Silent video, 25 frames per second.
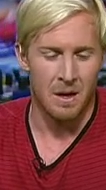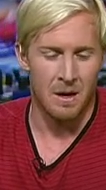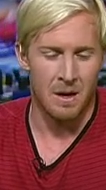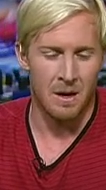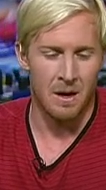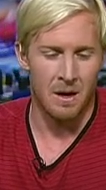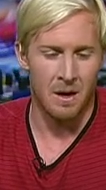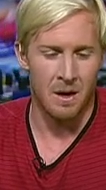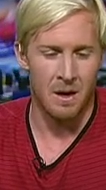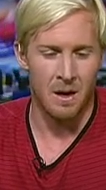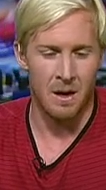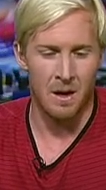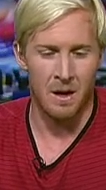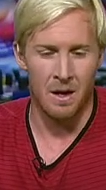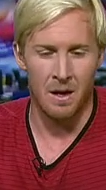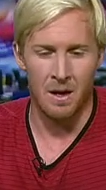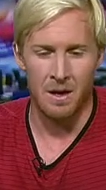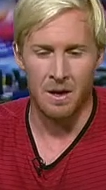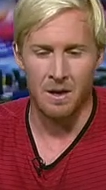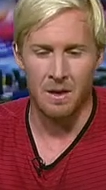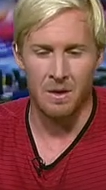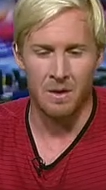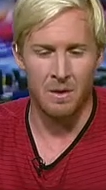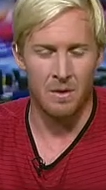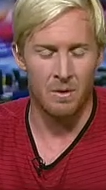
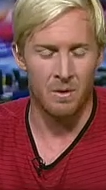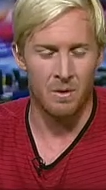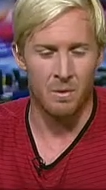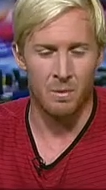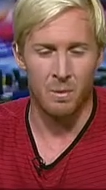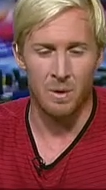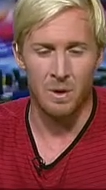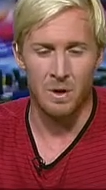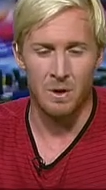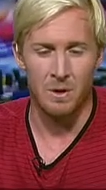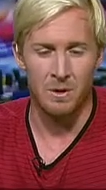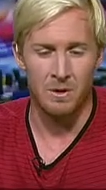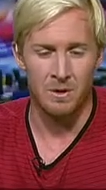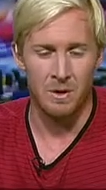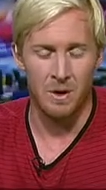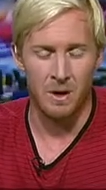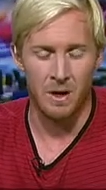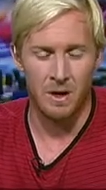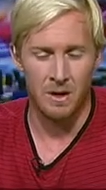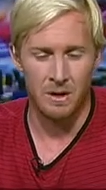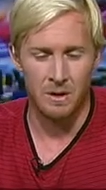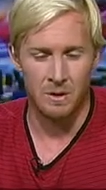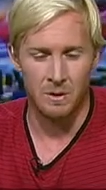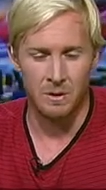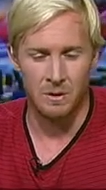We use
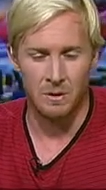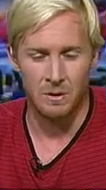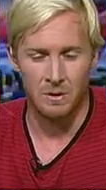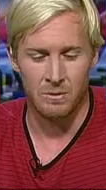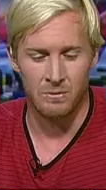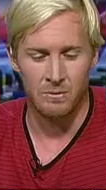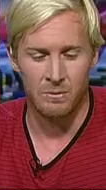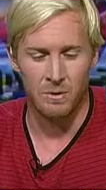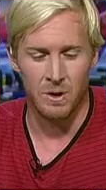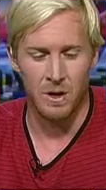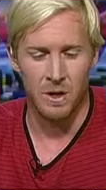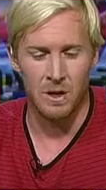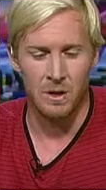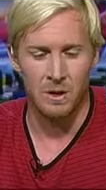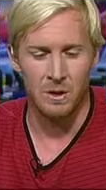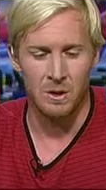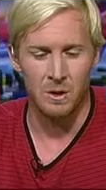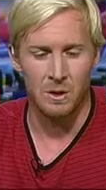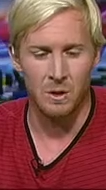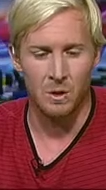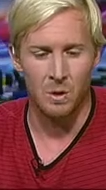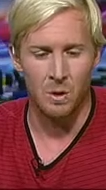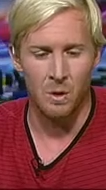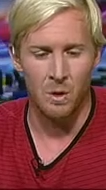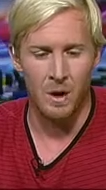like really
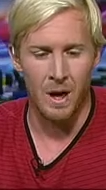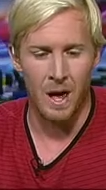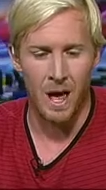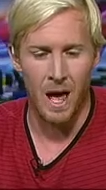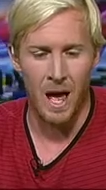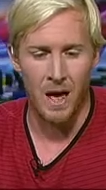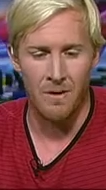short,